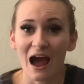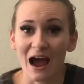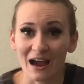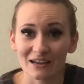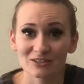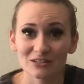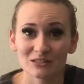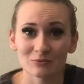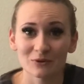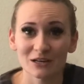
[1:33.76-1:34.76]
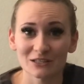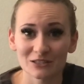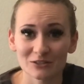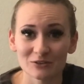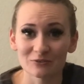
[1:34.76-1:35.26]
I just want
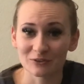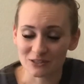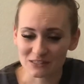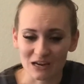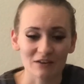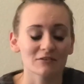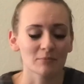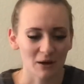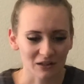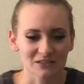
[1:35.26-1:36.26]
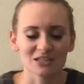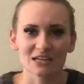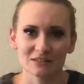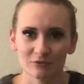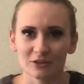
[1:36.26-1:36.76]
to first off
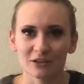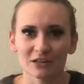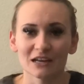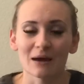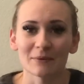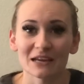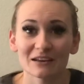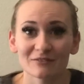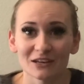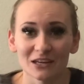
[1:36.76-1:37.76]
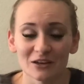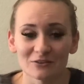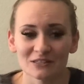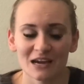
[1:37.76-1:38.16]
apologize for not making videos.